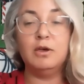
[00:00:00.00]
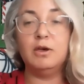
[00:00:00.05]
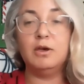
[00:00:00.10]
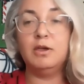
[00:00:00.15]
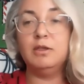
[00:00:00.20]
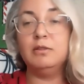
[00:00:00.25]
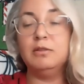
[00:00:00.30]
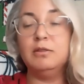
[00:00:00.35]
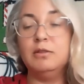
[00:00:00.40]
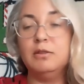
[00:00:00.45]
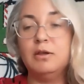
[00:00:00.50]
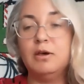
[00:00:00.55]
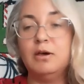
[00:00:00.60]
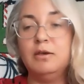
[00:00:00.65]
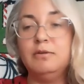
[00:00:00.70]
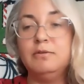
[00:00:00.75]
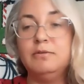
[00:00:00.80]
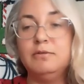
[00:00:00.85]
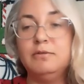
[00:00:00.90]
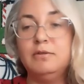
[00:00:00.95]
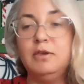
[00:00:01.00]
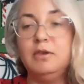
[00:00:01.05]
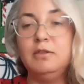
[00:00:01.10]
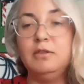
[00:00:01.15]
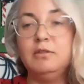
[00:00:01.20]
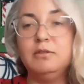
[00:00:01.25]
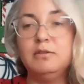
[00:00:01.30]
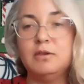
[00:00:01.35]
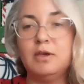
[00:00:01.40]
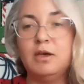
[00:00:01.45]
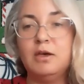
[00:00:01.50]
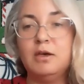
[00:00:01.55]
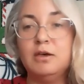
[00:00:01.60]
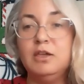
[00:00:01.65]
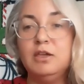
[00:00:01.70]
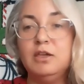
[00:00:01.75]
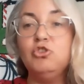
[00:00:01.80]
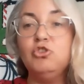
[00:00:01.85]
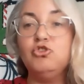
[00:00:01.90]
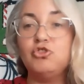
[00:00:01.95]
And I see it
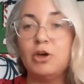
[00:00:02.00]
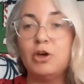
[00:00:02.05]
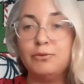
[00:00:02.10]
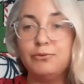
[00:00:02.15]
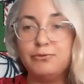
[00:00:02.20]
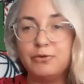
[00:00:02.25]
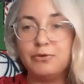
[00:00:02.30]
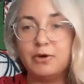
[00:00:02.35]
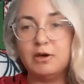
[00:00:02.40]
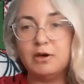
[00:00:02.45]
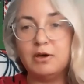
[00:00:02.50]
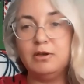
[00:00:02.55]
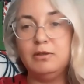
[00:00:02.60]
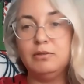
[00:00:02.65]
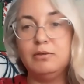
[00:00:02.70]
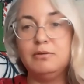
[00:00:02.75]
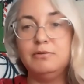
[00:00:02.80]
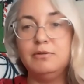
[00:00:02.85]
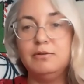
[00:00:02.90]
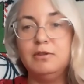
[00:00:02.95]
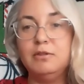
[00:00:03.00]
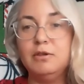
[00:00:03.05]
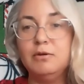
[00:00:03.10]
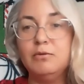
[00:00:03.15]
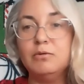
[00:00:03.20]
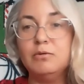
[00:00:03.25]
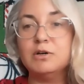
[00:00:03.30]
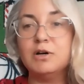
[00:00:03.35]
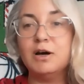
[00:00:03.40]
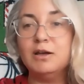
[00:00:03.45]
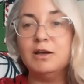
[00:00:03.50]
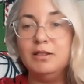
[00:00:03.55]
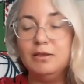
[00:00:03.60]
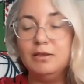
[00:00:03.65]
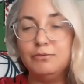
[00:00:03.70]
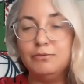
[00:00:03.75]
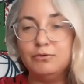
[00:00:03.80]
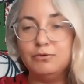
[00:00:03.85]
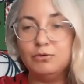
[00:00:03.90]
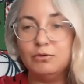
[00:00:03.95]
in Jaffa, in the city where I
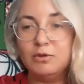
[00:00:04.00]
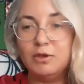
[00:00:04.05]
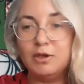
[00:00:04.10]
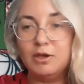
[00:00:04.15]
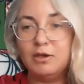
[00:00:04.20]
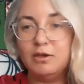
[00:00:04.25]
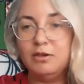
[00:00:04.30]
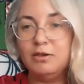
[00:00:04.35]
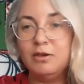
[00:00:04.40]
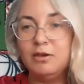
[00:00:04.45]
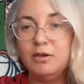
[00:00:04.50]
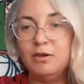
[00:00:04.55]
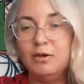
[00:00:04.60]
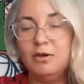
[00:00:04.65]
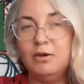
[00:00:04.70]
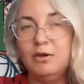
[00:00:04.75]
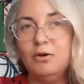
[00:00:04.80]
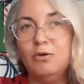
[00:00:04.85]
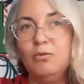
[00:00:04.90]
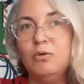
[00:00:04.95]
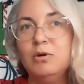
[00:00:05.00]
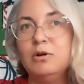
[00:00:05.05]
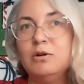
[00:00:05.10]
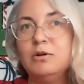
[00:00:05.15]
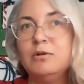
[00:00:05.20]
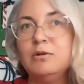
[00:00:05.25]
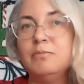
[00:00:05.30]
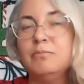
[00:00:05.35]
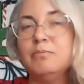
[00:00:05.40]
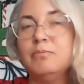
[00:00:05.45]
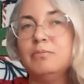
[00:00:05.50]
live today, where